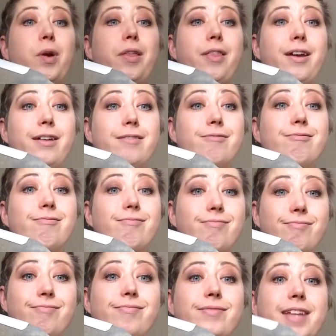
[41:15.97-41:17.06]
worth it.
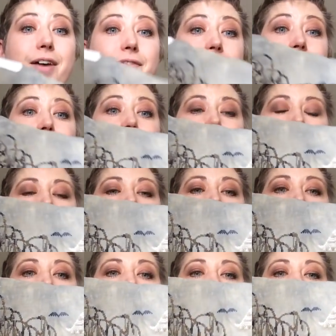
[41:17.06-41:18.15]
Definitely,
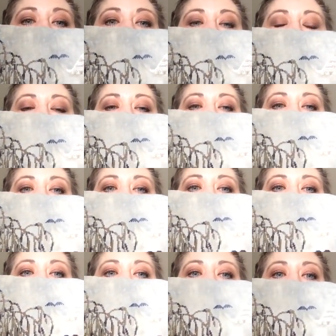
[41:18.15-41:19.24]
definitely worth it.
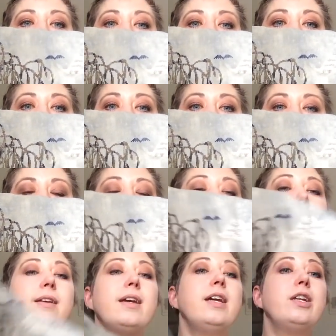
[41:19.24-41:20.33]
This tree is killing me.
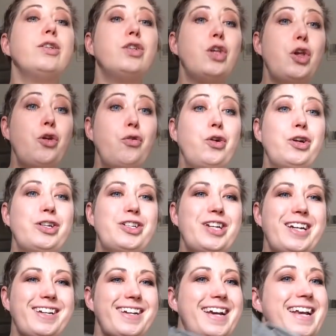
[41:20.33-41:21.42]
It is
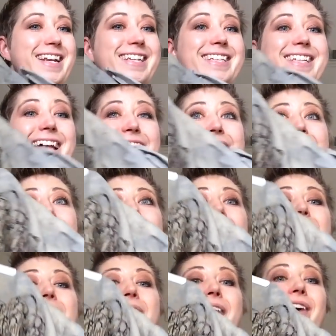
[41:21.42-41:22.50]
huge. It is like
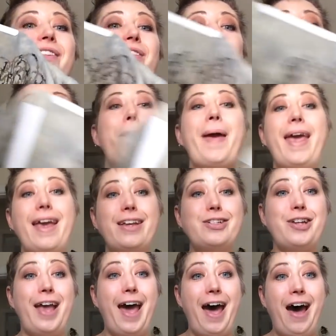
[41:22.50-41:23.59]
a full page
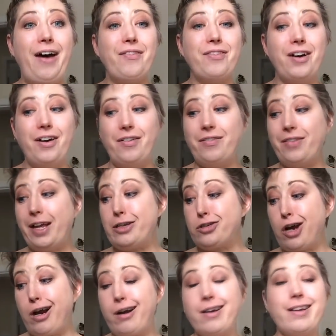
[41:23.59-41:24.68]
and a half of light
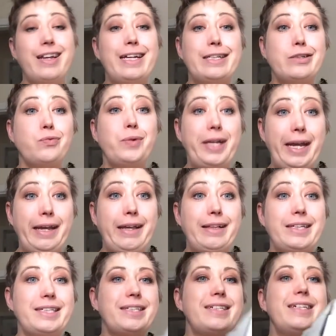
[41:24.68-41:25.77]
chart. It's
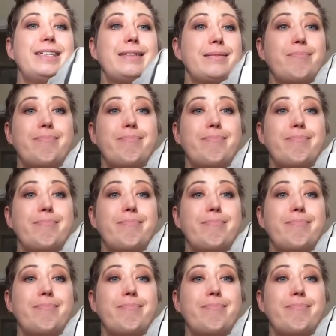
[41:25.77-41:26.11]
ridiculous. It's